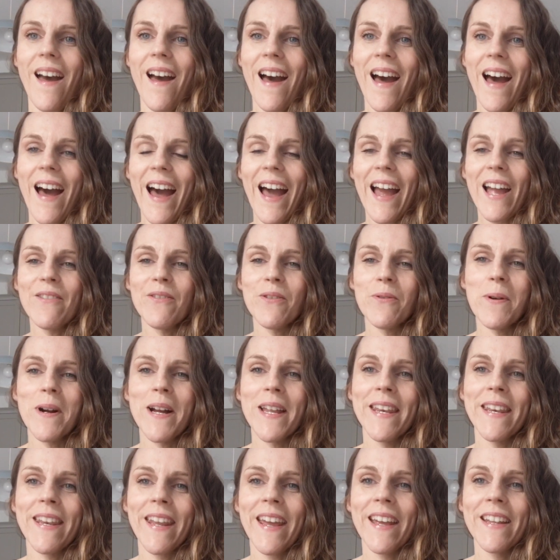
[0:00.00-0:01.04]
Hi
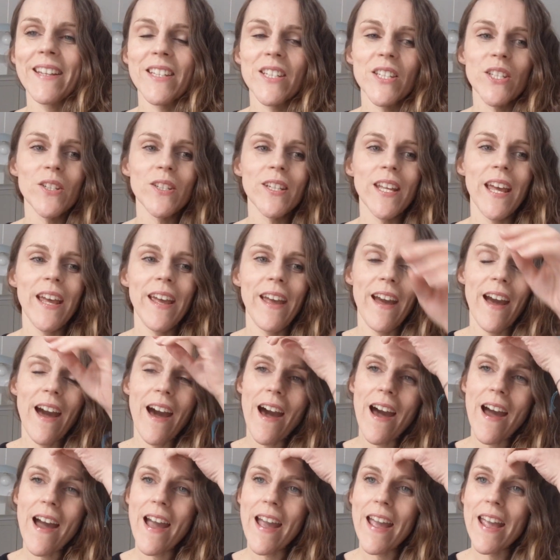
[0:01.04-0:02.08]
everyone, today
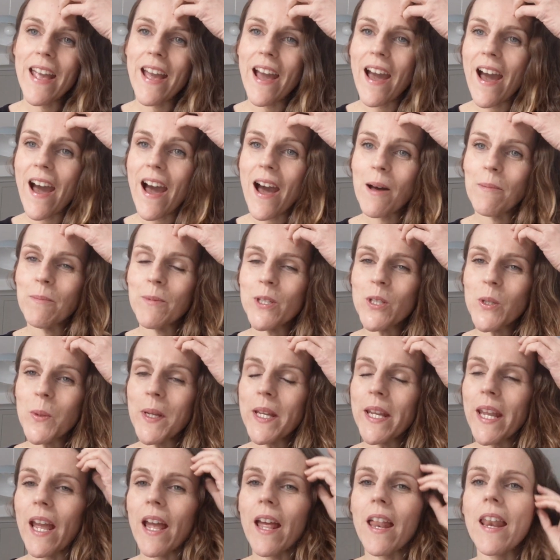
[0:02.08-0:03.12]
I am
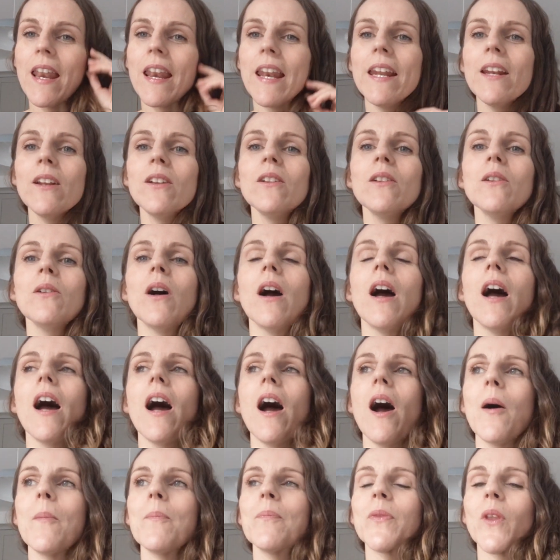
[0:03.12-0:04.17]
doing a little
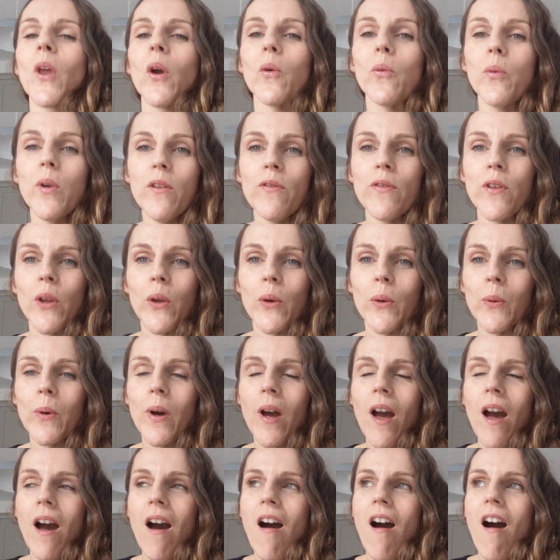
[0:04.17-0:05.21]
review
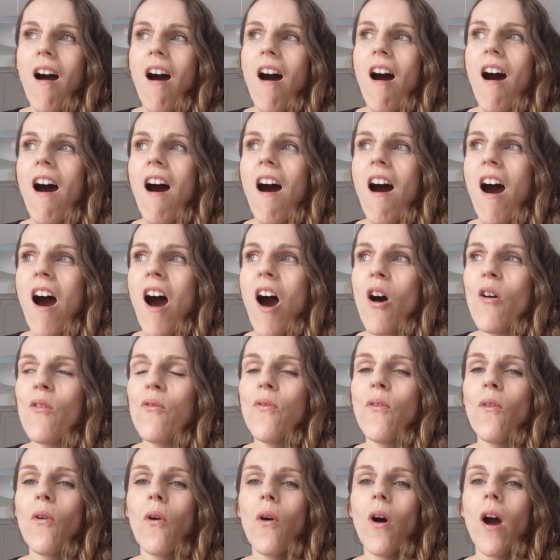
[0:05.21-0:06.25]
of
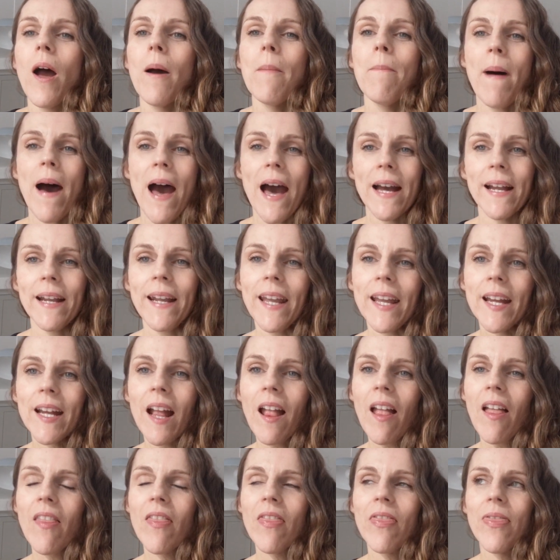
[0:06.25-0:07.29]
a bag
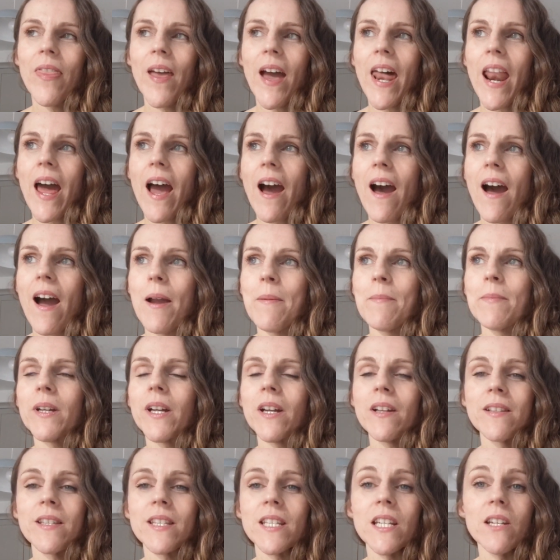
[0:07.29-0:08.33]
that I'm
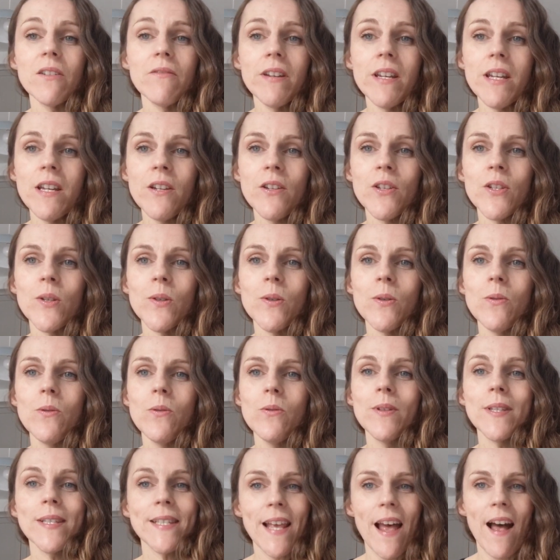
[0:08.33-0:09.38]
considering
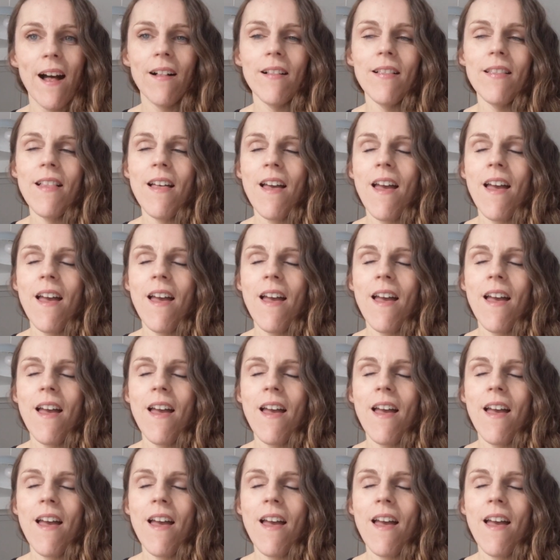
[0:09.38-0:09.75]
to sell.